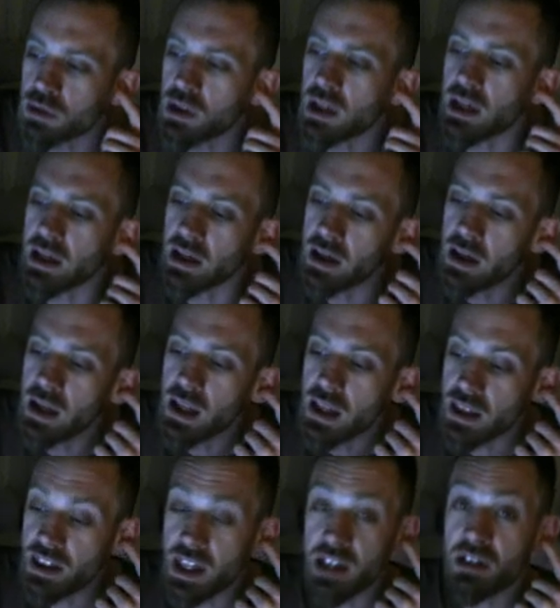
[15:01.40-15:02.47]
here,
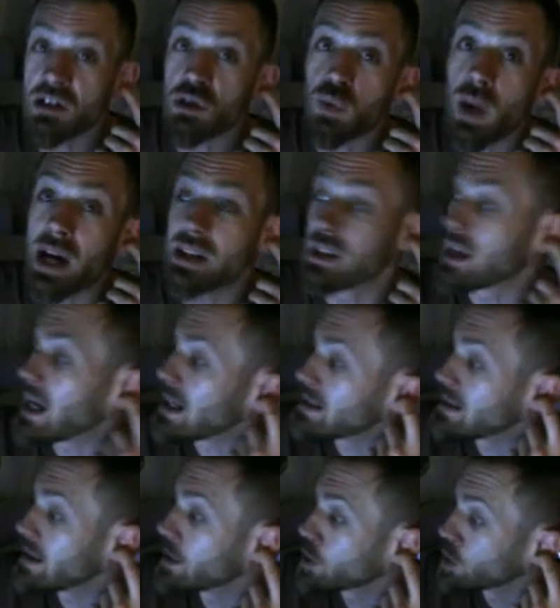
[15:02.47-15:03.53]
this is where the
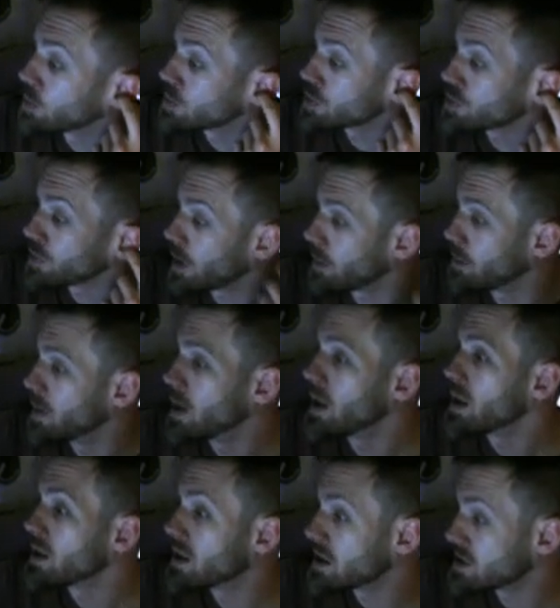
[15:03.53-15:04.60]
idea comes from.
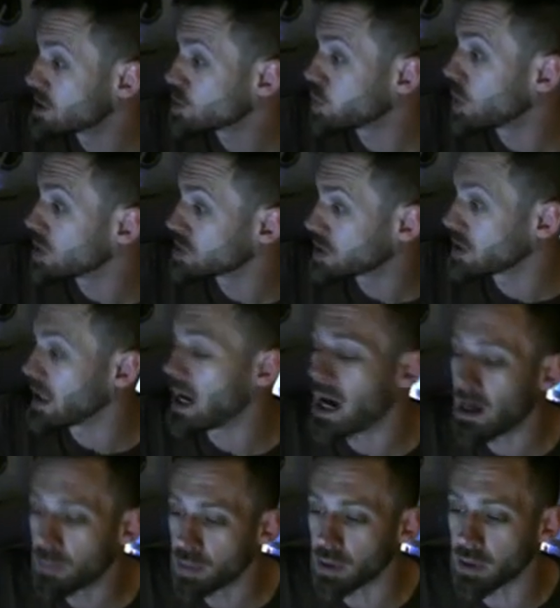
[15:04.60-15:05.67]
This is what's going to
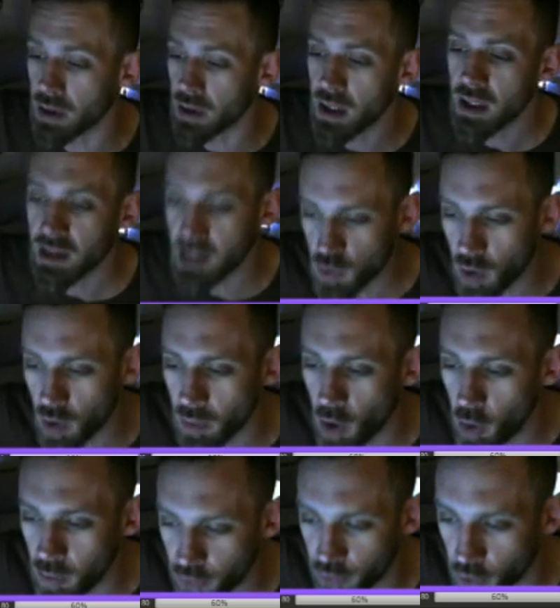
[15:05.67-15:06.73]
happen. This is what I'm
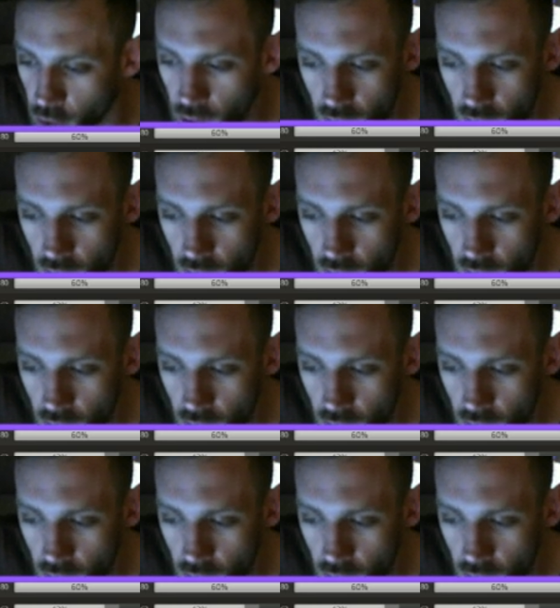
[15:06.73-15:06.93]
hoping for.